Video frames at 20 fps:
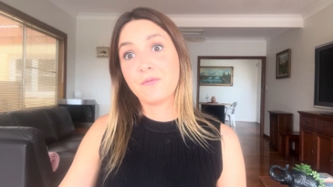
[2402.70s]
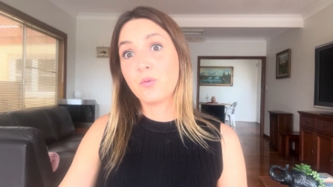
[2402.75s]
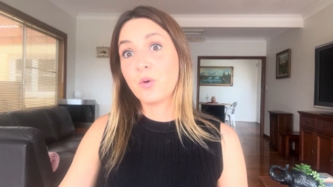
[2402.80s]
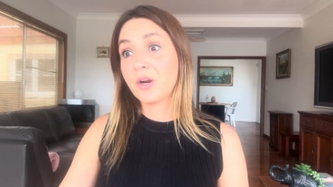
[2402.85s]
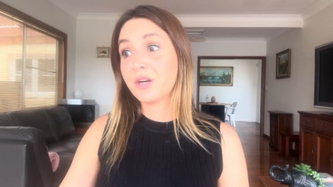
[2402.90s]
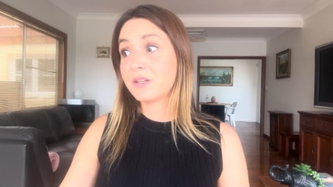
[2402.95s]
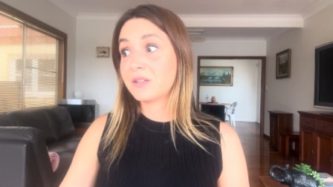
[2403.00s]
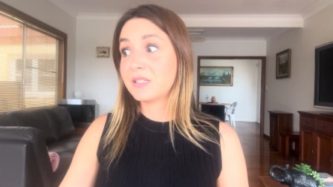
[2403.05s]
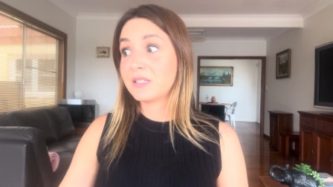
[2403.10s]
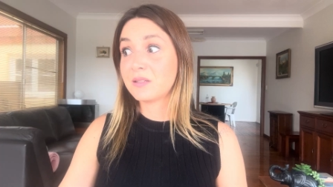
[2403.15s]

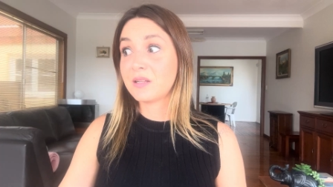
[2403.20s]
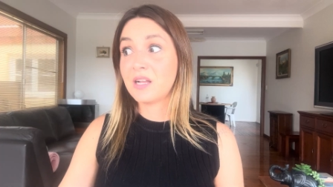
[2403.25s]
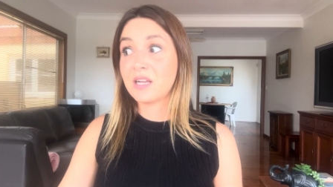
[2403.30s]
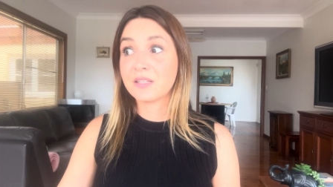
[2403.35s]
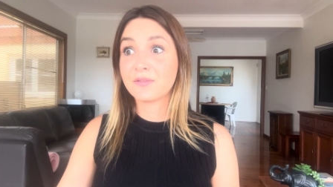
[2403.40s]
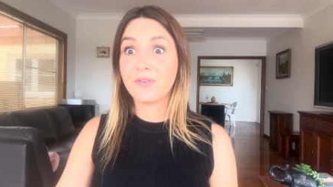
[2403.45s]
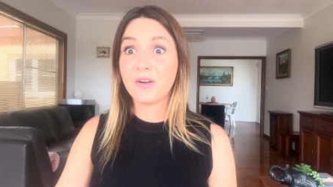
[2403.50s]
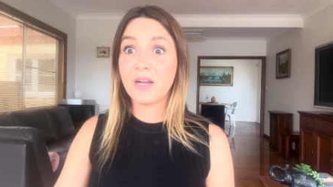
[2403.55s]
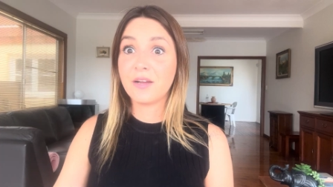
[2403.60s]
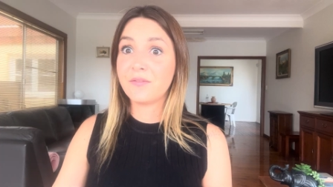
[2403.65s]
worked these
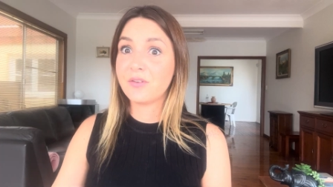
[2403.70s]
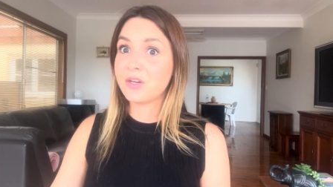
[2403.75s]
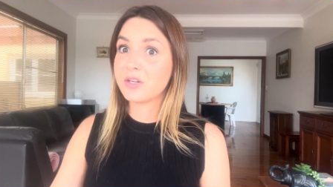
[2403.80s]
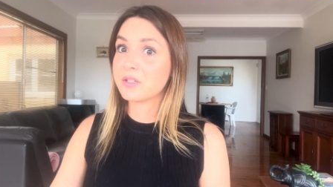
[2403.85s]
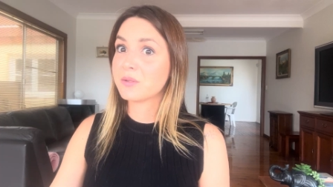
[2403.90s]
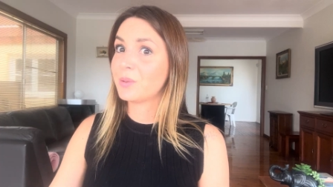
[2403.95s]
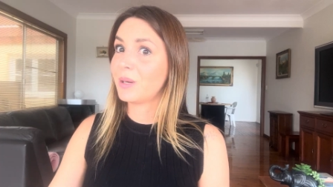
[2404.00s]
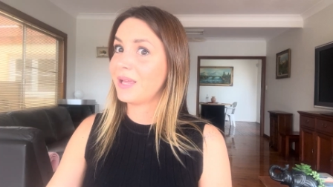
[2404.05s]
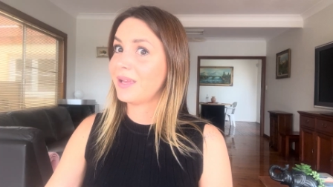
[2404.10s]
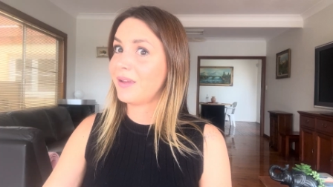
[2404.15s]
last 5
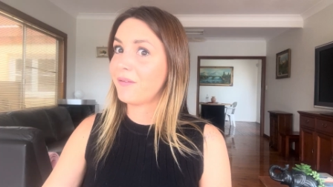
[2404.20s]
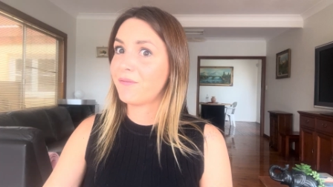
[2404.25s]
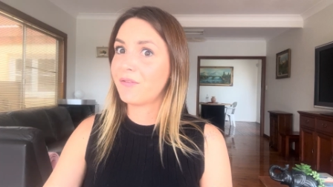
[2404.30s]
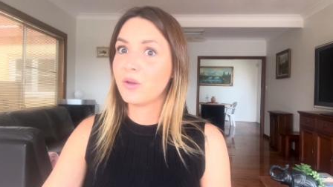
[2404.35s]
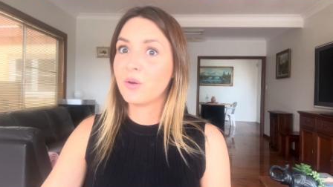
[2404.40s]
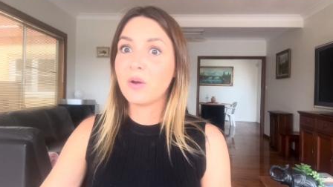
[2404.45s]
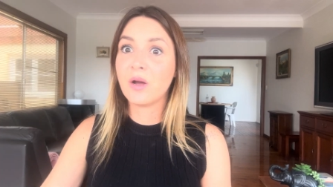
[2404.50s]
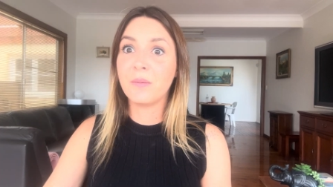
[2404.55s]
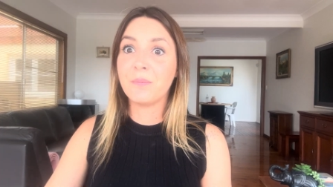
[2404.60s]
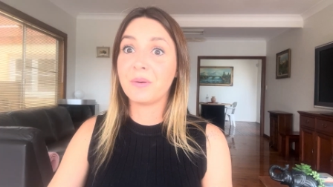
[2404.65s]
years with like a
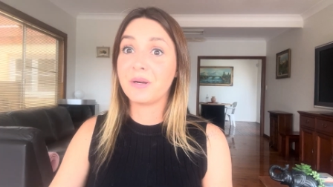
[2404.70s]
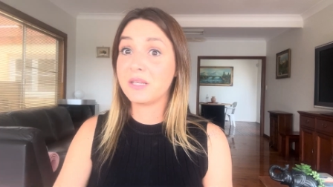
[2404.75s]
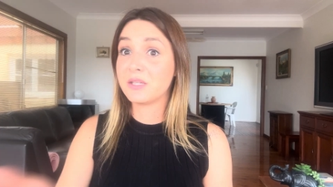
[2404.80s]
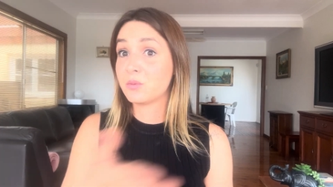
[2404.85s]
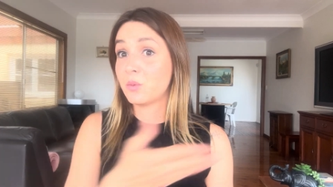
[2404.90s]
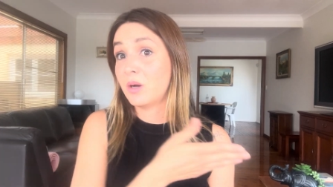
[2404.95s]
few companies,